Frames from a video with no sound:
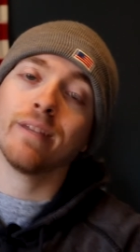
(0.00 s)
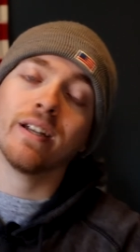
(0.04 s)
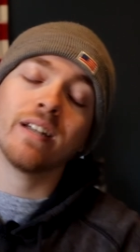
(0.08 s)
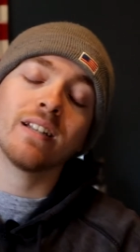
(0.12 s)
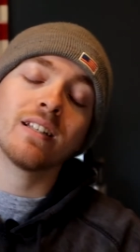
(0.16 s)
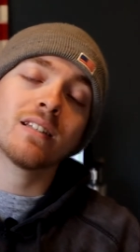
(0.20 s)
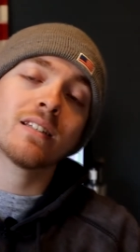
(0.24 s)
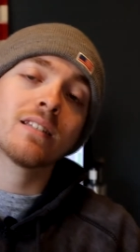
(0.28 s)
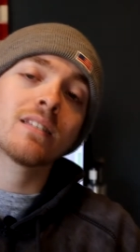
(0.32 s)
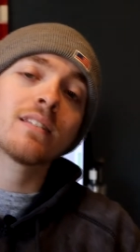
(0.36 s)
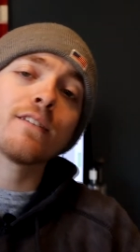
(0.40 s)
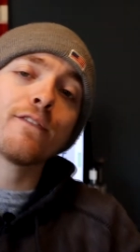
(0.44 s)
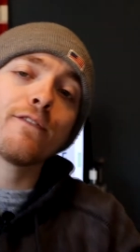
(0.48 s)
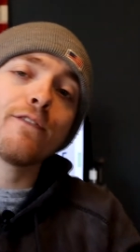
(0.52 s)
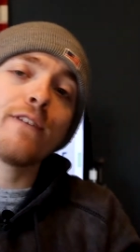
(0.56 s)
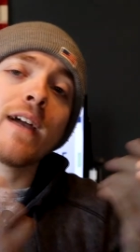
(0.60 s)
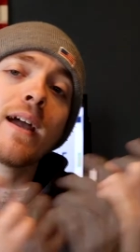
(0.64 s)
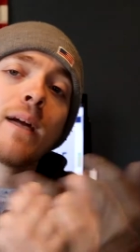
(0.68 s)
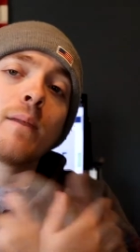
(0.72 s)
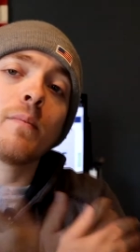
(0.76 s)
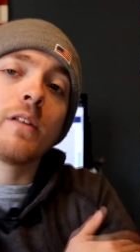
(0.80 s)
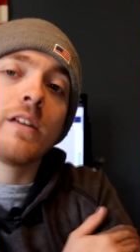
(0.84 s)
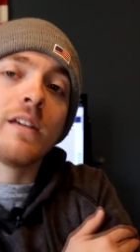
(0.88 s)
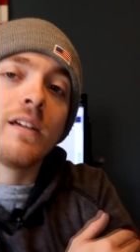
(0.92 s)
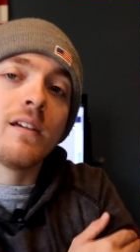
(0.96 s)
a
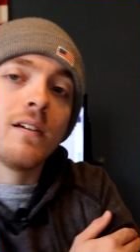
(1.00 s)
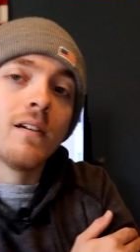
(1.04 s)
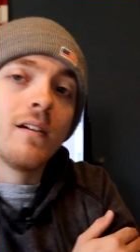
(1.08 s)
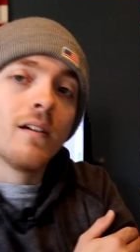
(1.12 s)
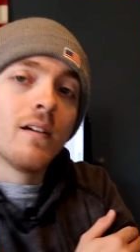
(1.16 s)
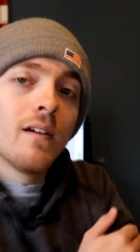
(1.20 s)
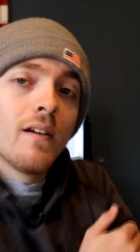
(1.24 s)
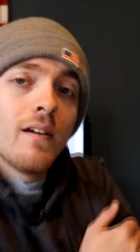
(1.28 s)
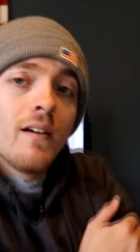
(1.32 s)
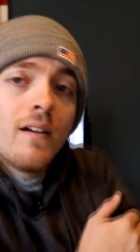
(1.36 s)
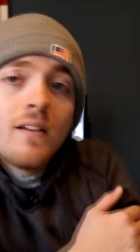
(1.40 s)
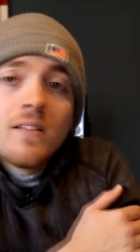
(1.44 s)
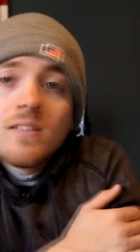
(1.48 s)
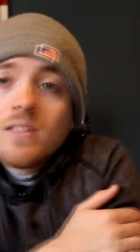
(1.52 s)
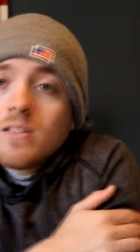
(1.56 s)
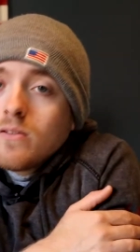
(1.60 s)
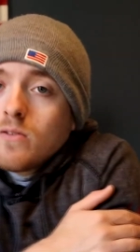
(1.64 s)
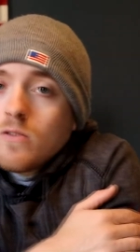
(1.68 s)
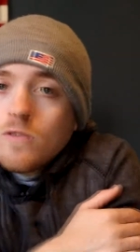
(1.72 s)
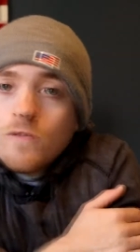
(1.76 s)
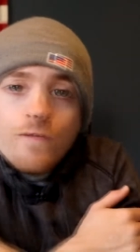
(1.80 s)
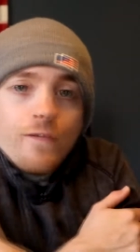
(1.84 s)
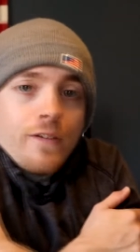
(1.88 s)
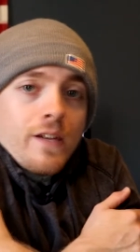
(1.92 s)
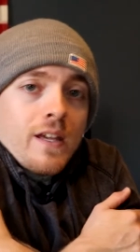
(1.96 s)
family. It's a
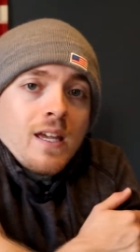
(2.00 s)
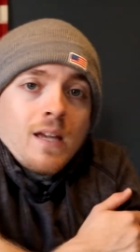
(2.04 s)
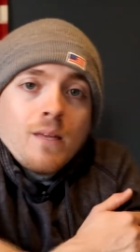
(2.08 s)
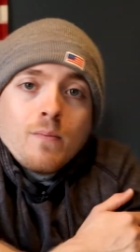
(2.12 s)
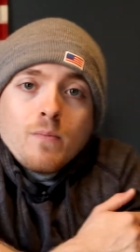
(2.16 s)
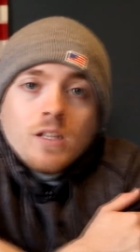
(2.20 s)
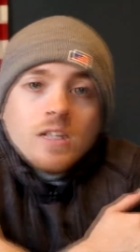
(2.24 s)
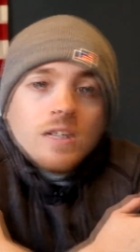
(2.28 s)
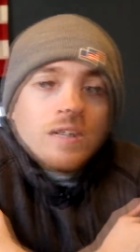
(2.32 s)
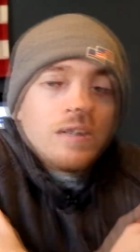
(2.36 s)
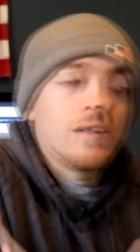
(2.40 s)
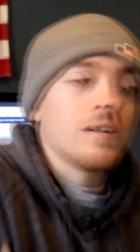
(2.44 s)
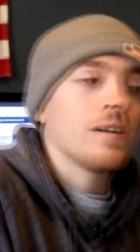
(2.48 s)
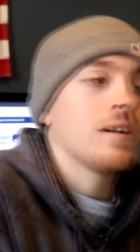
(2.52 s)
little family.